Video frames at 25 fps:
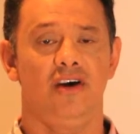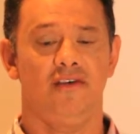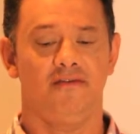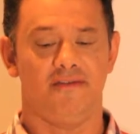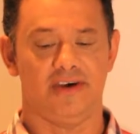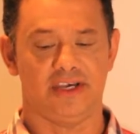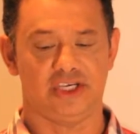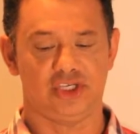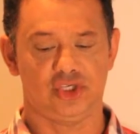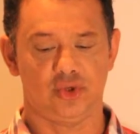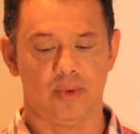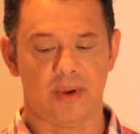
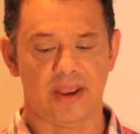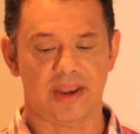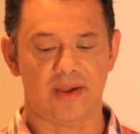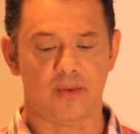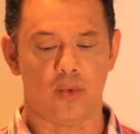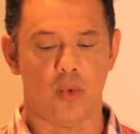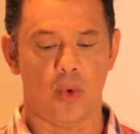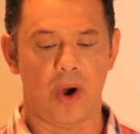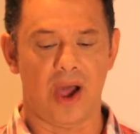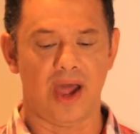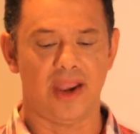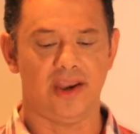verse
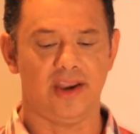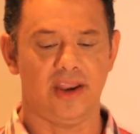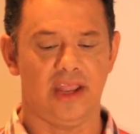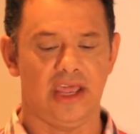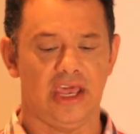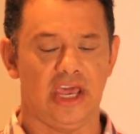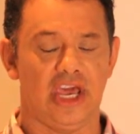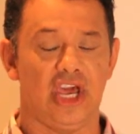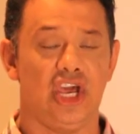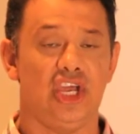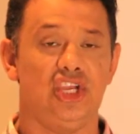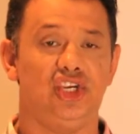21,
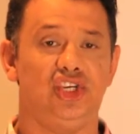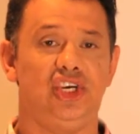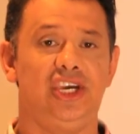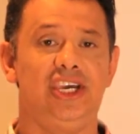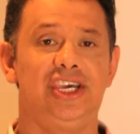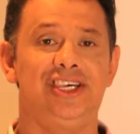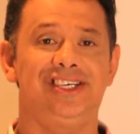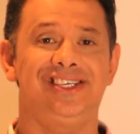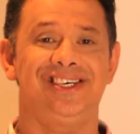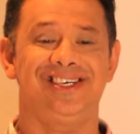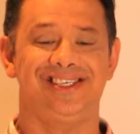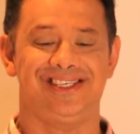
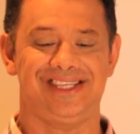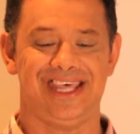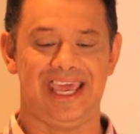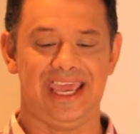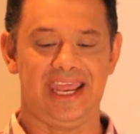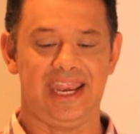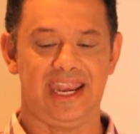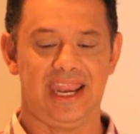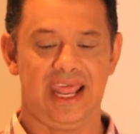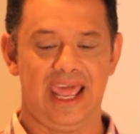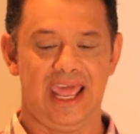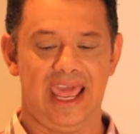Jesus
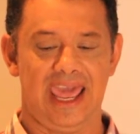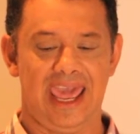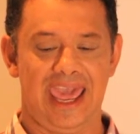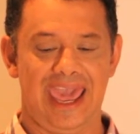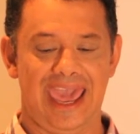then